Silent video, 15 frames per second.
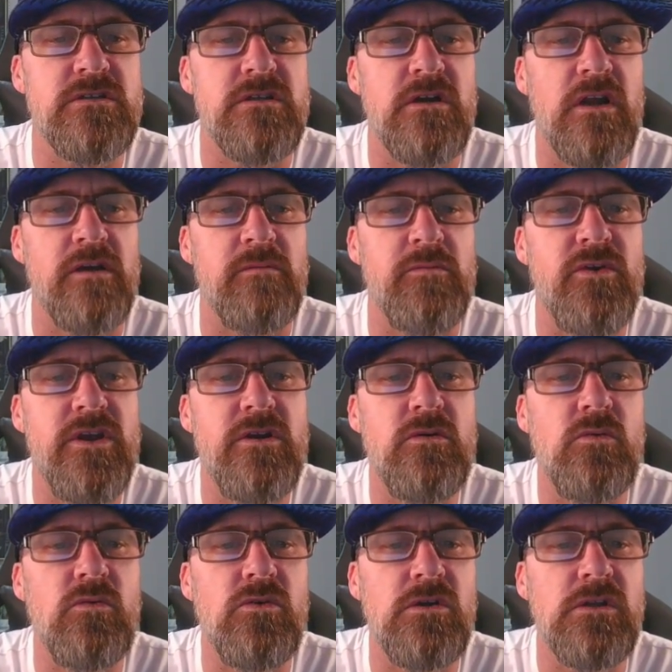They're like merino
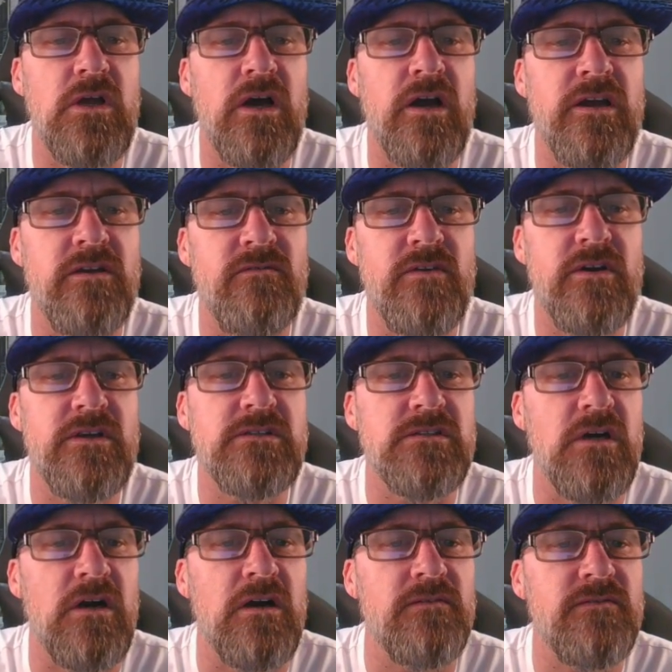wool lined, very
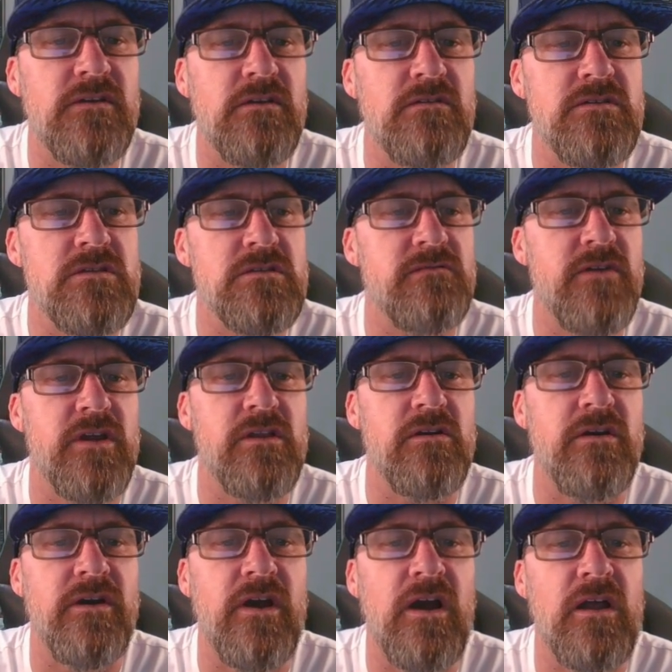soft, just regular
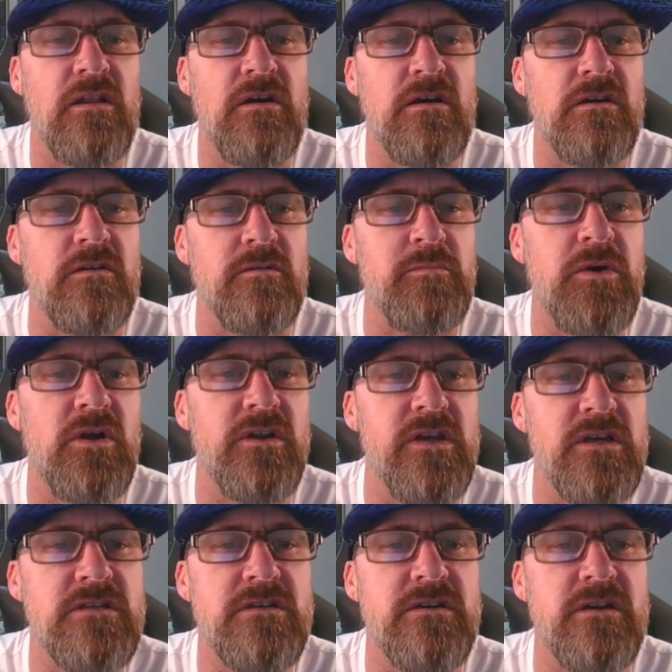nylon or
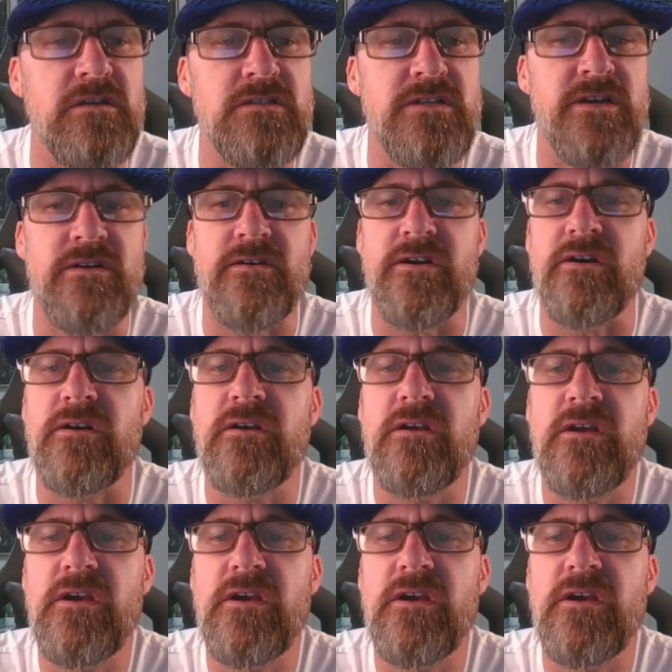polyester exterior.